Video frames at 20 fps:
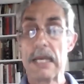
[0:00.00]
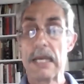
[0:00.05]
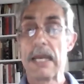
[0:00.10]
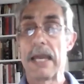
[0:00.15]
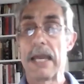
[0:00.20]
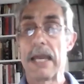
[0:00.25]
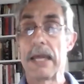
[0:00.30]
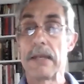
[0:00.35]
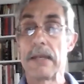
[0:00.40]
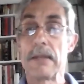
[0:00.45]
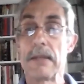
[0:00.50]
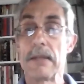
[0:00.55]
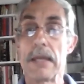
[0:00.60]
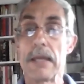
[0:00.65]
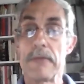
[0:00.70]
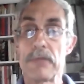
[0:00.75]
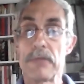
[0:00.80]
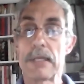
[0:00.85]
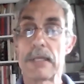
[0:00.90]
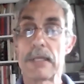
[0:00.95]
and,
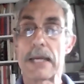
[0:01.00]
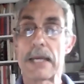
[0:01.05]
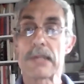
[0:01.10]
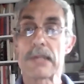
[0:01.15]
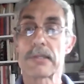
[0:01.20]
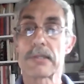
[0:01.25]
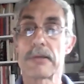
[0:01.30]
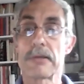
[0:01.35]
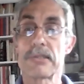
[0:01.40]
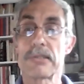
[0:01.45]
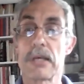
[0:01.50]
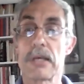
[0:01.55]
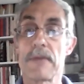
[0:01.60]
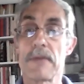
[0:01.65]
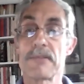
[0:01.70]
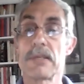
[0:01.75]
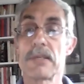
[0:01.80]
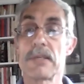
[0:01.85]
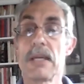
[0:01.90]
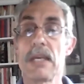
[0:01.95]
and really ask
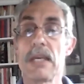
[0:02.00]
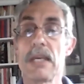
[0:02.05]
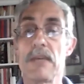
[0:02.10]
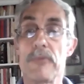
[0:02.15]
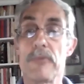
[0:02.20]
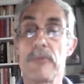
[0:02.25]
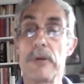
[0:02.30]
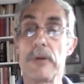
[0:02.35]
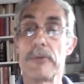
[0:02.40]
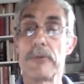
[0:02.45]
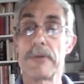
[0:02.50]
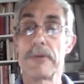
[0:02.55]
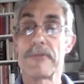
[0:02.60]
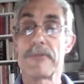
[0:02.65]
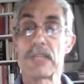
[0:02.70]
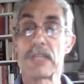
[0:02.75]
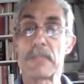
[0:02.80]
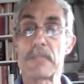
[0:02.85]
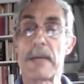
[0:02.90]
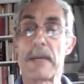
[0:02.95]
ourselves if we would have
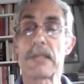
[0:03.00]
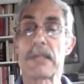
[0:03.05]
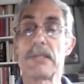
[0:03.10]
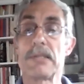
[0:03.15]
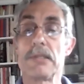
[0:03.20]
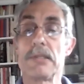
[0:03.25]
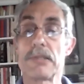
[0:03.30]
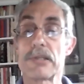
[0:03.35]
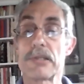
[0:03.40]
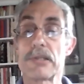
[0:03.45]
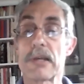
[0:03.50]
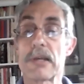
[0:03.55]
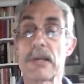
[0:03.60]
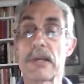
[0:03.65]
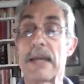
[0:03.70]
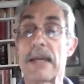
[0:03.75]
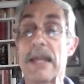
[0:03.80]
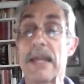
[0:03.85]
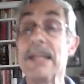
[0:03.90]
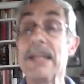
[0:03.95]
expected it to turn
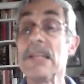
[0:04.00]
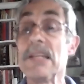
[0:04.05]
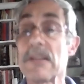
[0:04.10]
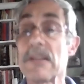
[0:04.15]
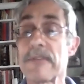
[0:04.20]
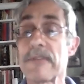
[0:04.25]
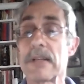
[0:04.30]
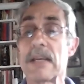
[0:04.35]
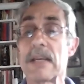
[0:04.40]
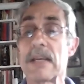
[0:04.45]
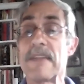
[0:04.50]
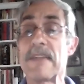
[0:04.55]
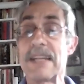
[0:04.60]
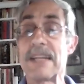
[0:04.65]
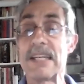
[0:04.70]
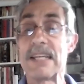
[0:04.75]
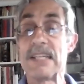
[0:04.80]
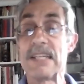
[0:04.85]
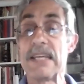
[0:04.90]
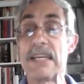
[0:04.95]
out any differently than
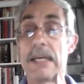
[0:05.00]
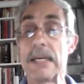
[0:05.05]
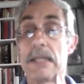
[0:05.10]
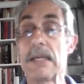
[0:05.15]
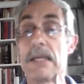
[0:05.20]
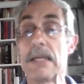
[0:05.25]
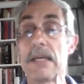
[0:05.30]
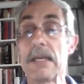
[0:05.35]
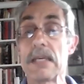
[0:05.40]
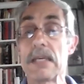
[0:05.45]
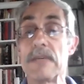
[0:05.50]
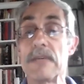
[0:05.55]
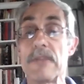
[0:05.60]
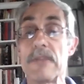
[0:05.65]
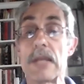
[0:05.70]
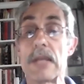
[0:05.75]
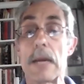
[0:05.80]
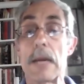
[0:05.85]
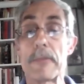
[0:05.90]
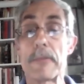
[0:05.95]
it did, given
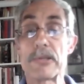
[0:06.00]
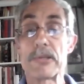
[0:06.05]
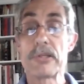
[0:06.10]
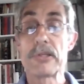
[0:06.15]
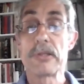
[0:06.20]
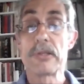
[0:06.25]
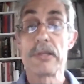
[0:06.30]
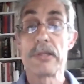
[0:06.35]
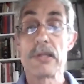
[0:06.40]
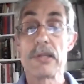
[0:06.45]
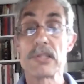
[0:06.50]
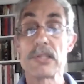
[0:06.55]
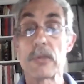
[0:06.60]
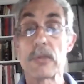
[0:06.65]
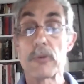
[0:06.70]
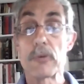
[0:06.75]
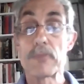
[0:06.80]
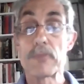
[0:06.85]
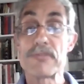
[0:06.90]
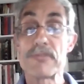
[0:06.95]
the opportunities that
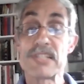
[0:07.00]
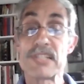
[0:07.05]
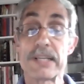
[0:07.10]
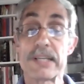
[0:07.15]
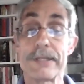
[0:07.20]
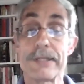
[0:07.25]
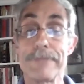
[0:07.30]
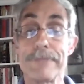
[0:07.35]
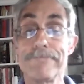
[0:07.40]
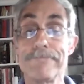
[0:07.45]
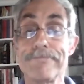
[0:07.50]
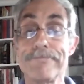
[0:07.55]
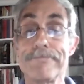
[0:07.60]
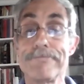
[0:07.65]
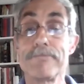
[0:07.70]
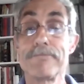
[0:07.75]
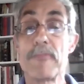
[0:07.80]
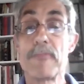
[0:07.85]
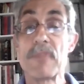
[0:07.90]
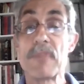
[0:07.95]
were presented.
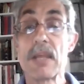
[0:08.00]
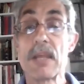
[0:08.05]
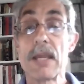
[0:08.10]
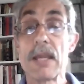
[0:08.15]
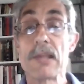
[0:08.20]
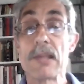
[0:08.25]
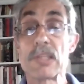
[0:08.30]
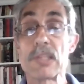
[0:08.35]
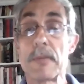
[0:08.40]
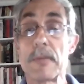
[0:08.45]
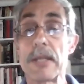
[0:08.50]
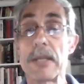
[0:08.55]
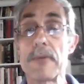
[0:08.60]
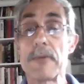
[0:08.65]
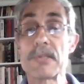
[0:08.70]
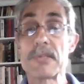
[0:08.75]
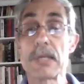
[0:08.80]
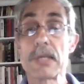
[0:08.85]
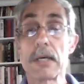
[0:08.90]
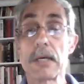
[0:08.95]
And somebody
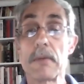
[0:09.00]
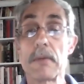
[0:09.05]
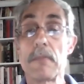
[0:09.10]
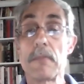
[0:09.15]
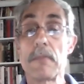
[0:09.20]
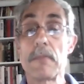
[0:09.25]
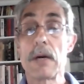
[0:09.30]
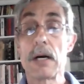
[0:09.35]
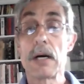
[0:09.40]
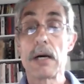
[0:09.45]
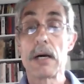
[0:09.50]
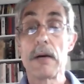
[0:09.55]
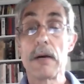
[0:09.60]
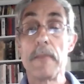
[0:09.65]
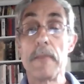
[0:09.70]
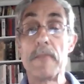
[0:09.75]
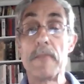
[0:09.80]
was uh, uh,